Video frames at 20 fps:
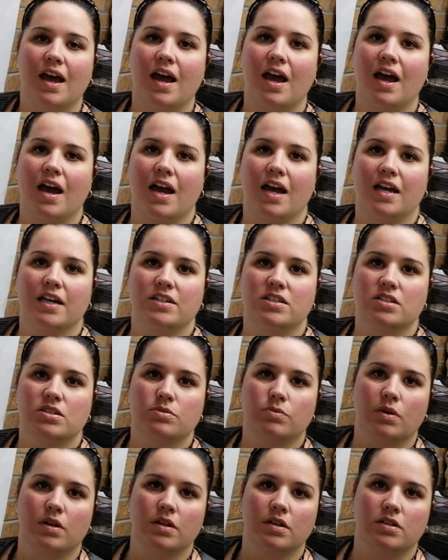I just
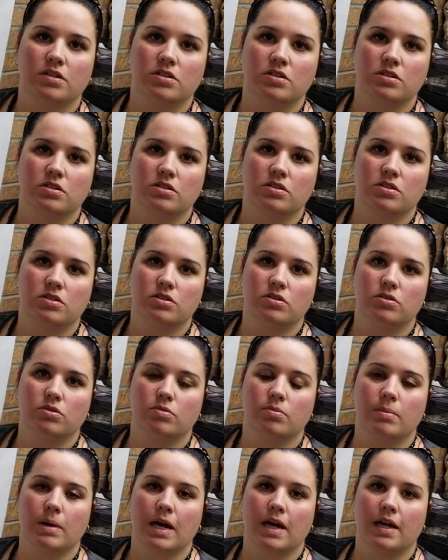wanted to do
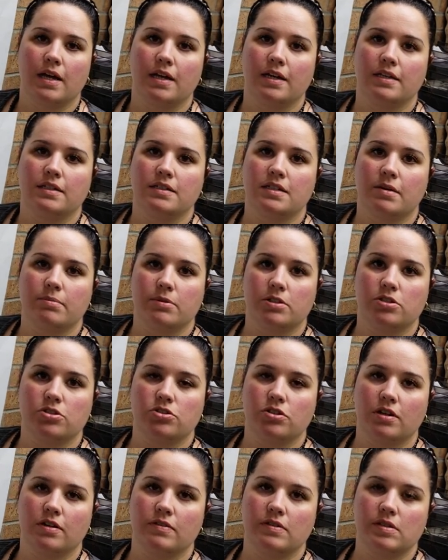my
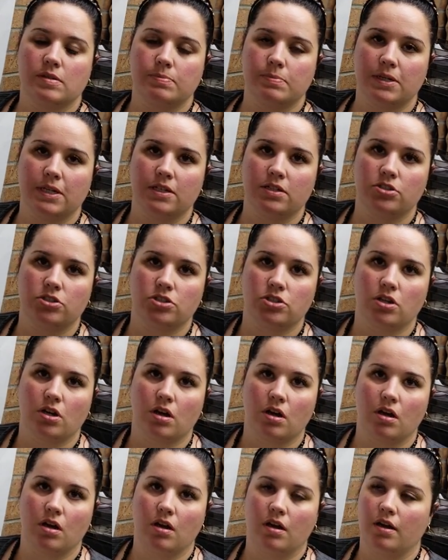demonstrative speech
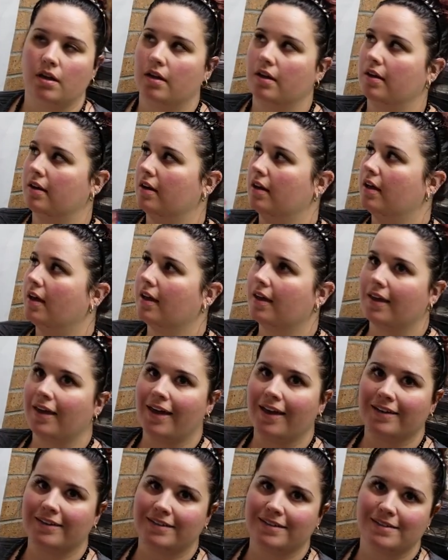on a
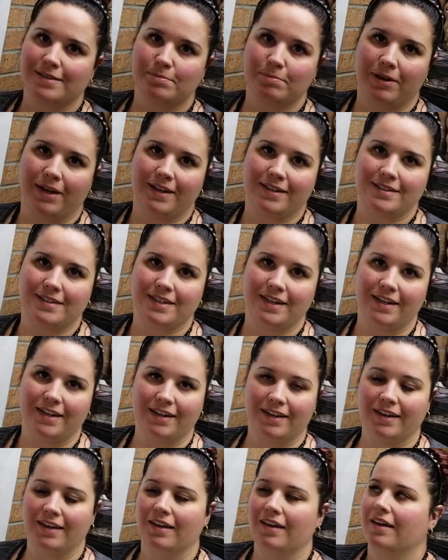cactus painting.
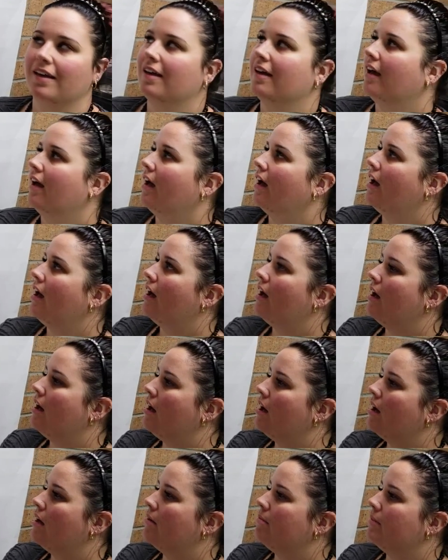
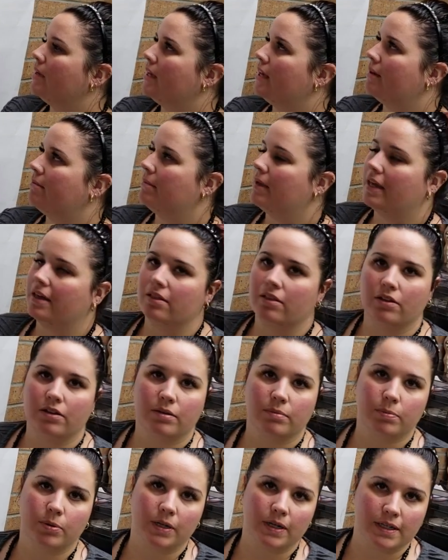It may
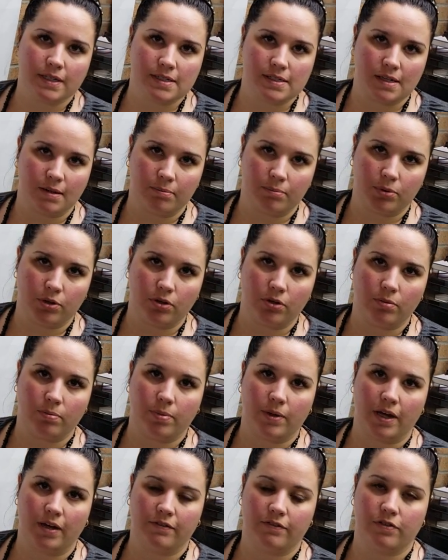look pretty simple,
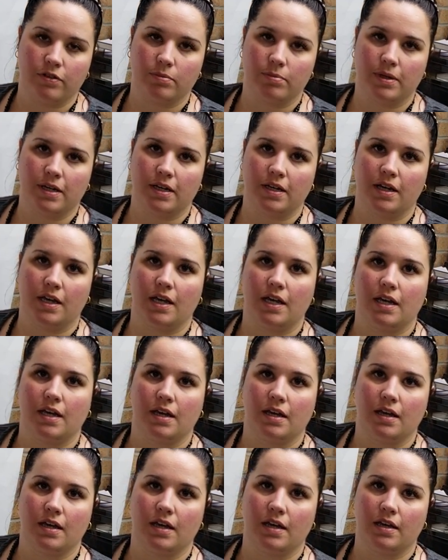but for me
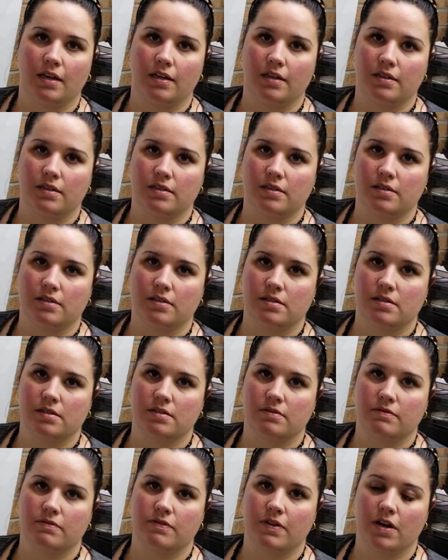it is
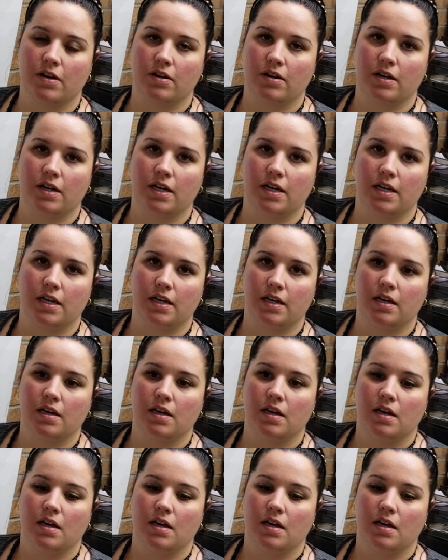very